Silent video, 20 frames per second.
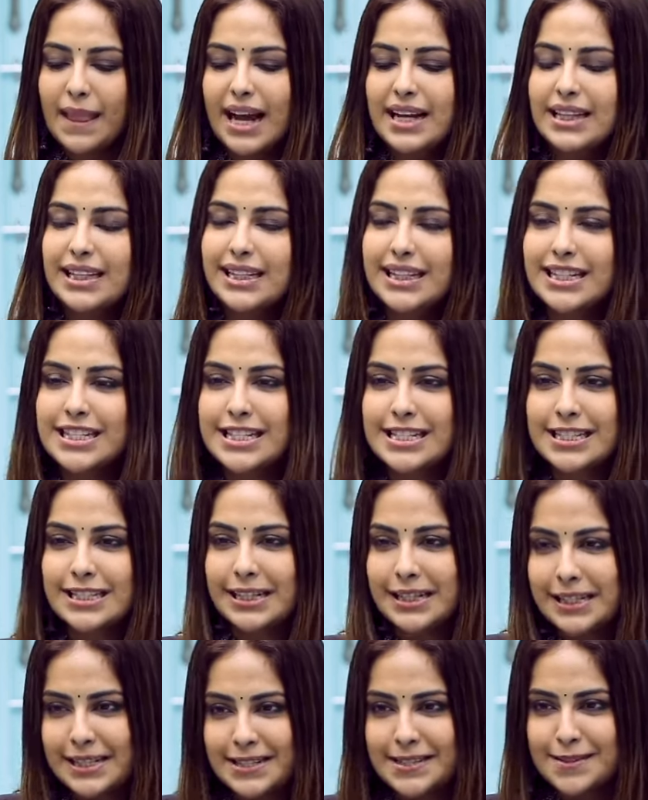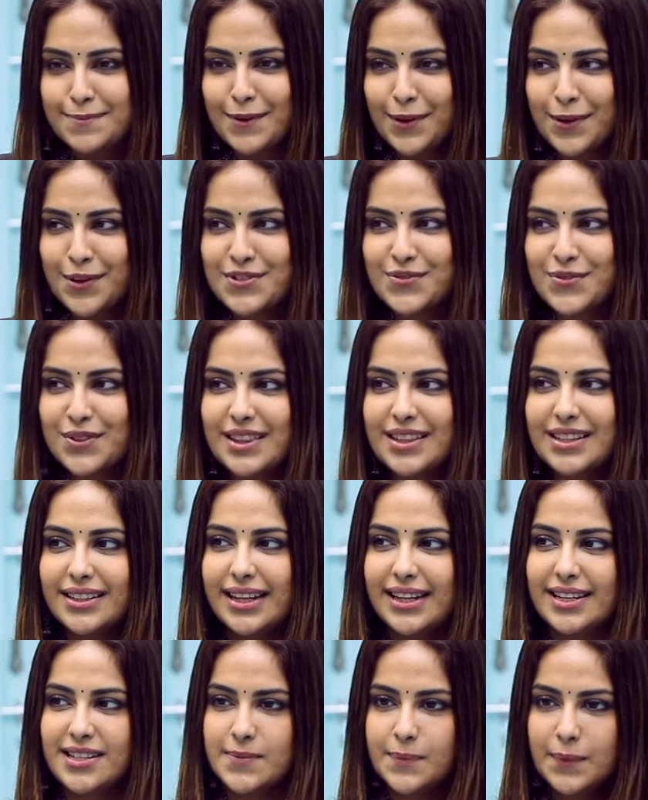I think it's nice because with
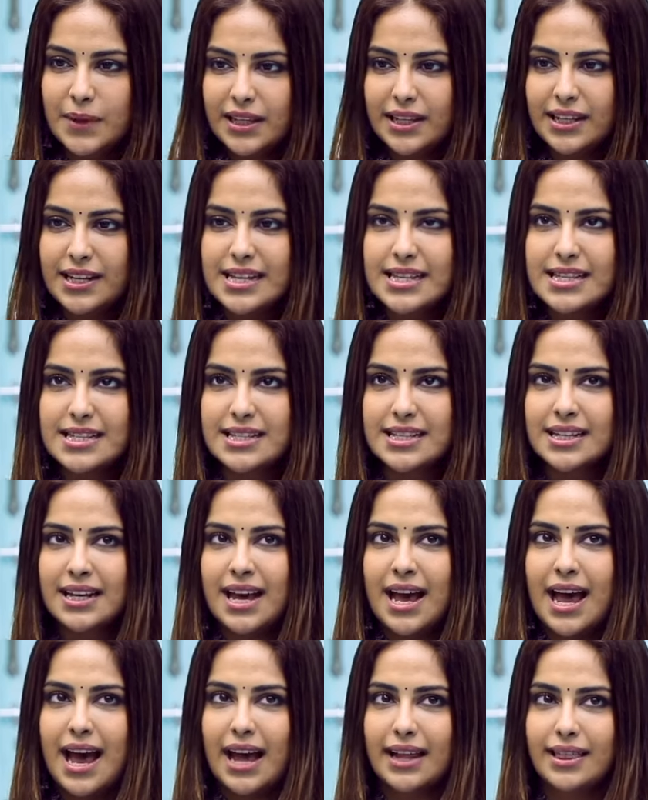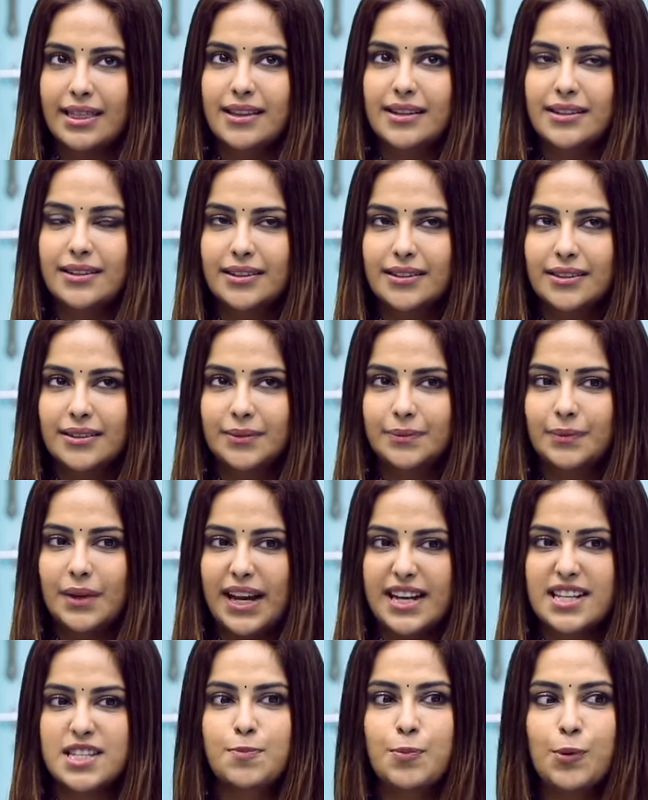the experience mm. and the
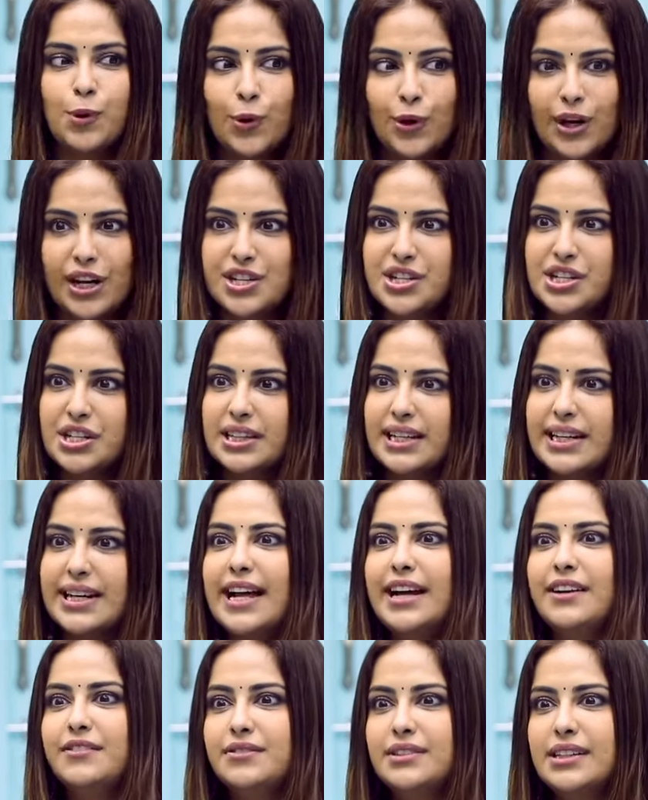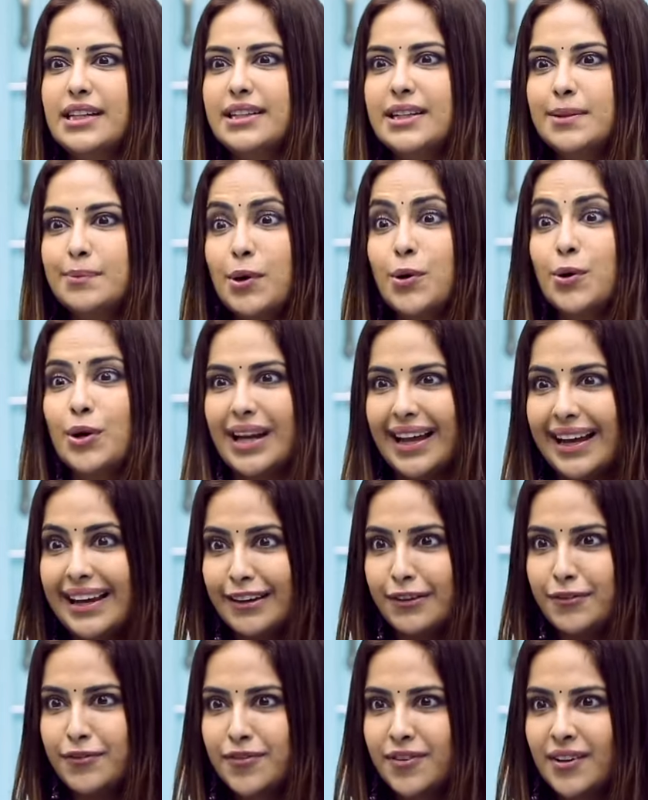exploration that I've done about
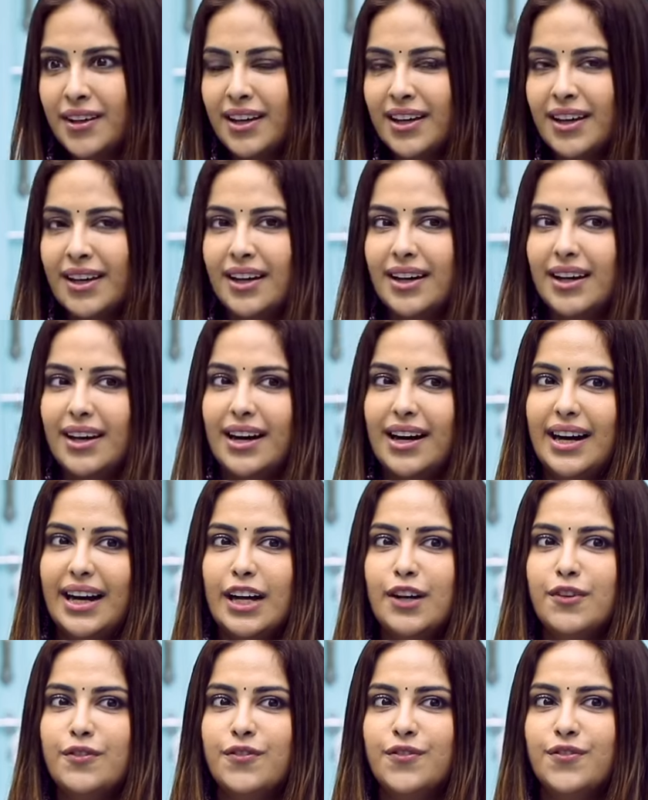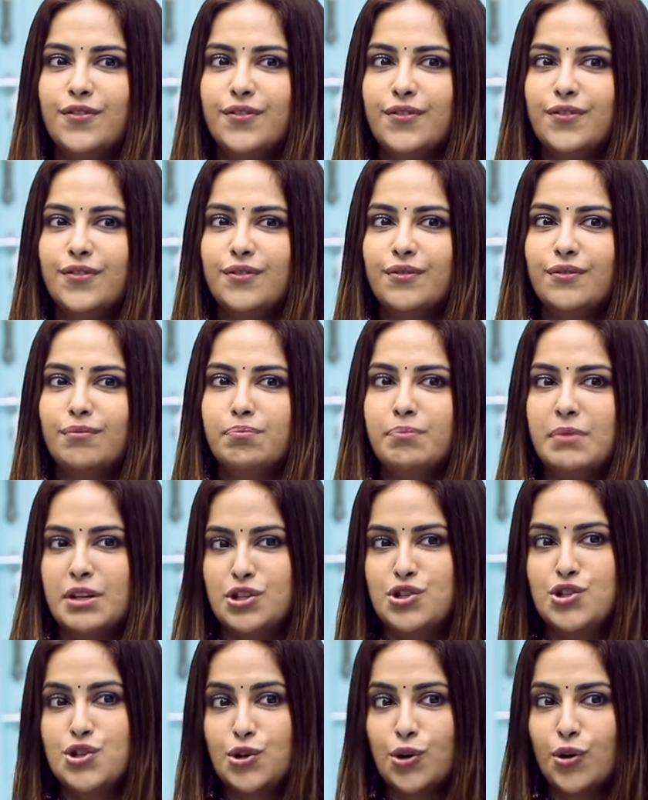life, I've
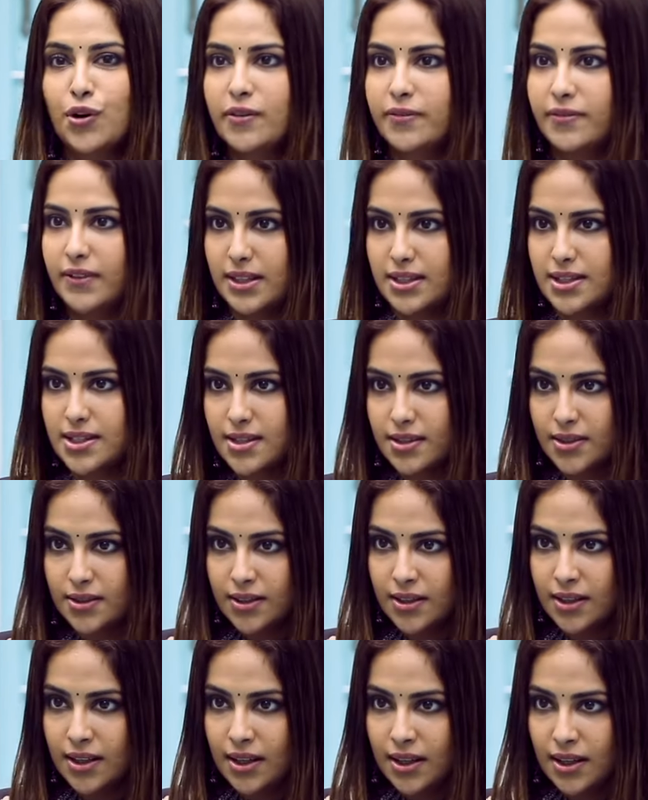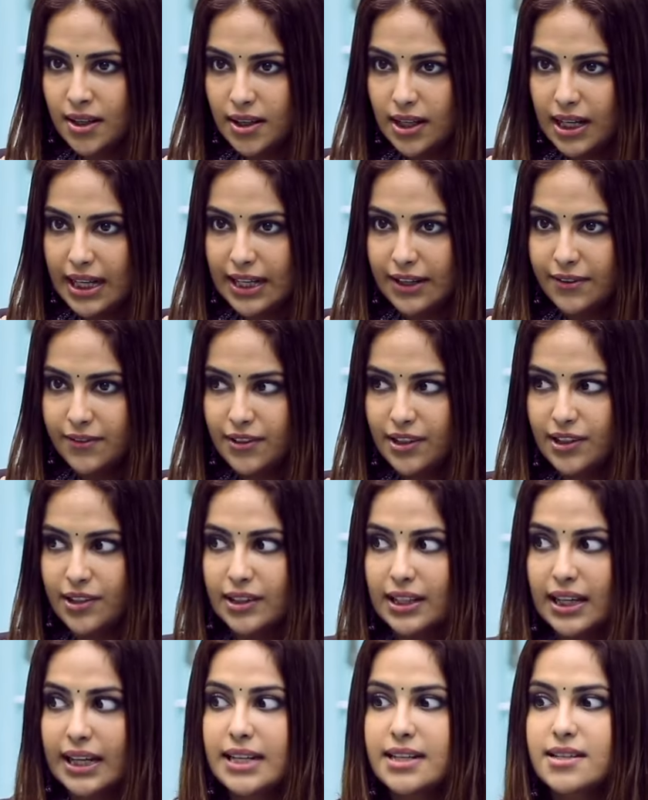matured faster. I've
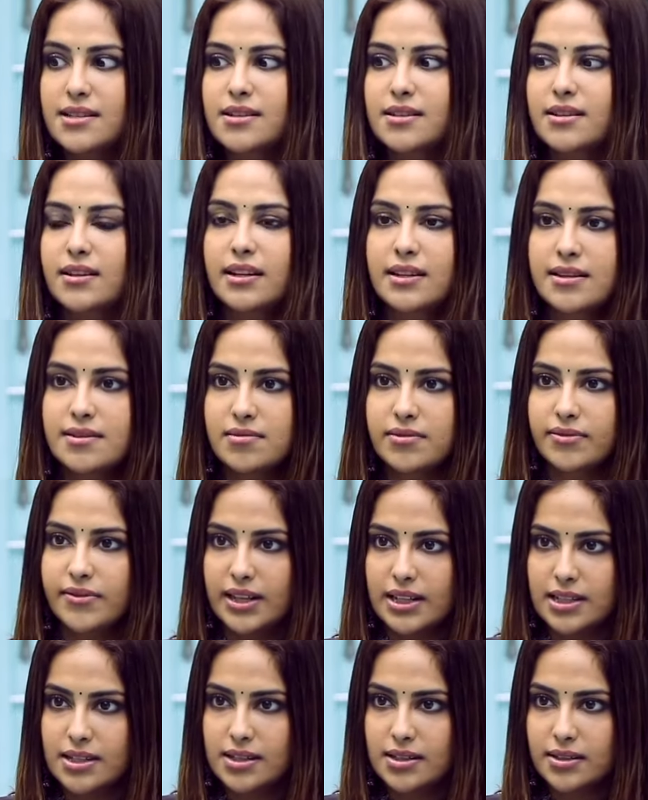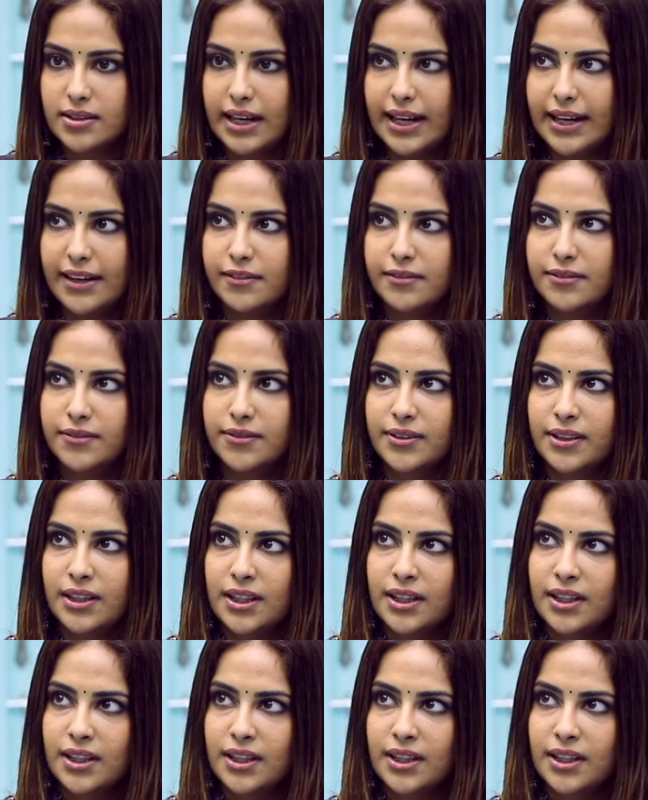realized things faster. I've